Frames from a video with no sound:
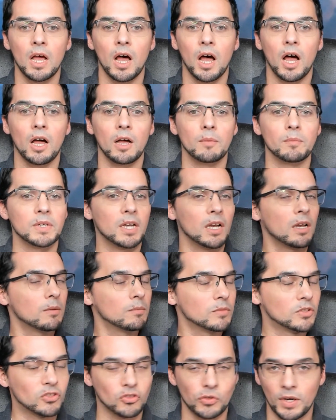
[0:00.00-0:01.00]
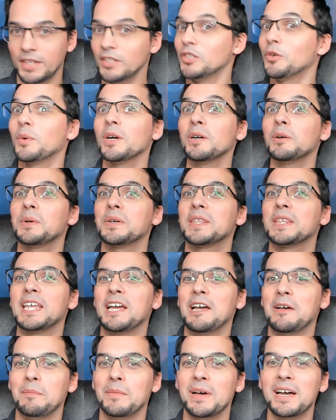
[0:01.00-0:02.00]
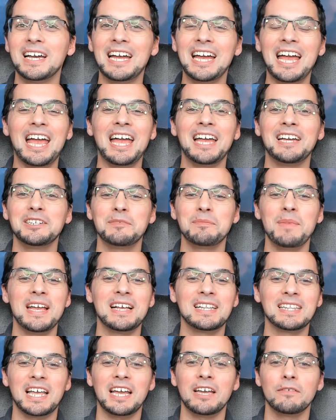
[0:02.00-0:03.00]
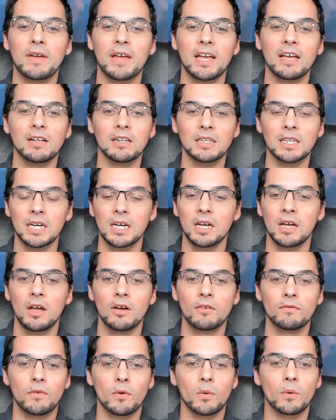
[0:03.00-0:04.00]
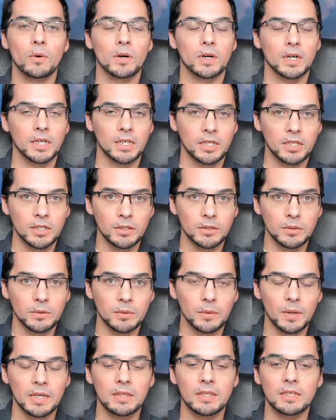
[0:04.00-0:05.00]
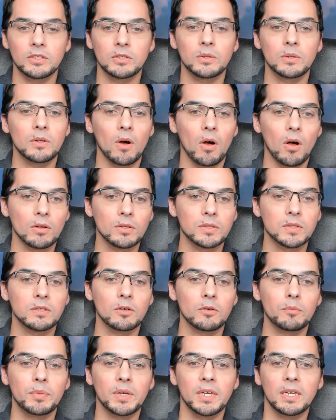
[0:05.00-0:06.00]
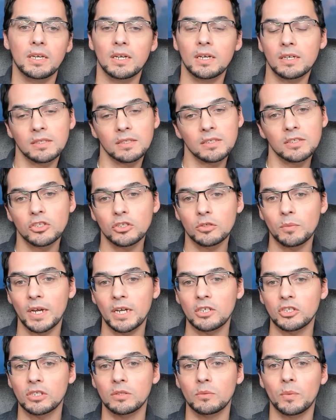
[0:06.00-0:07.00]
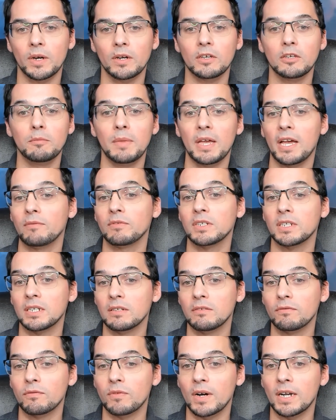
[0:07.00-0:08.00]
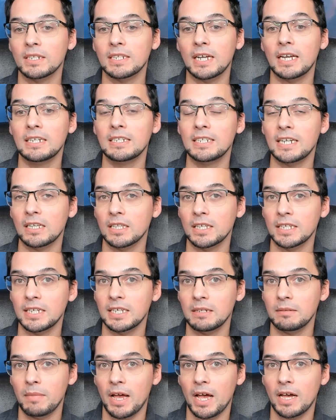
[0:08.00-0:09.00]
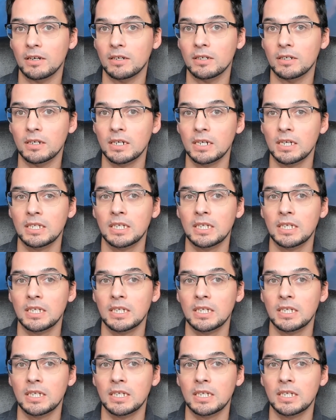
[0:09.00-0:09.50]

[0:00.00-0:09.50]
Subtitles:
come straight to work with them and make life hell for you. This could also be a situation where you may have to confront a delicate matter